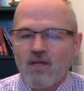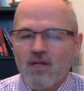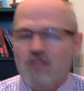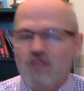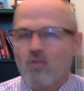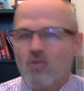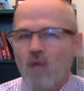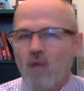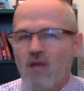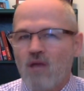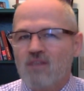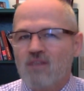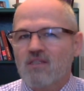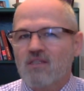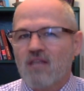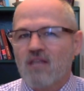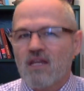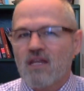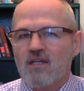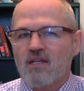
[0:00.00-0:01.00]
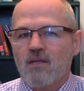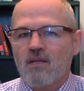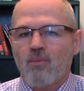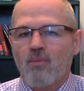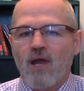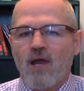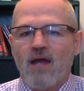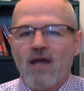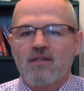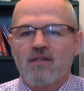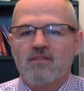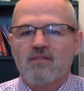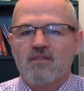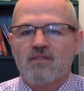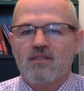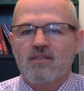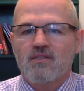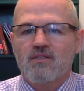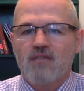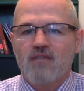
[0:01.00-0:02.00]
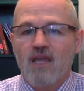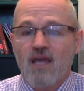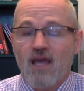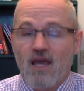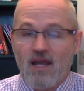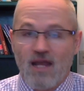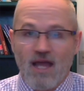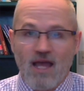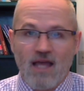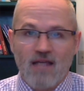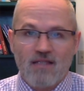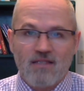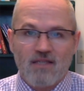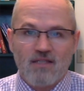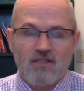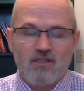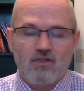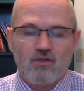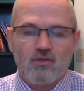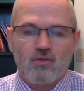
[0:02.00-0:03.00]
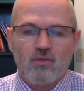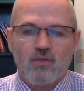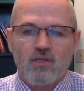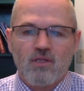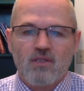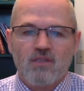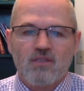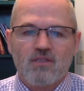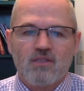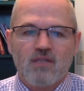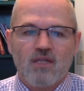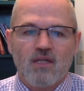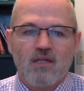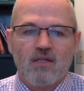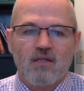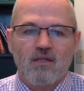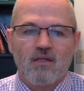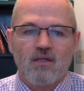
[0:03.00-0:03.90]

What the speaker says: as well as lending practices and access to real estate,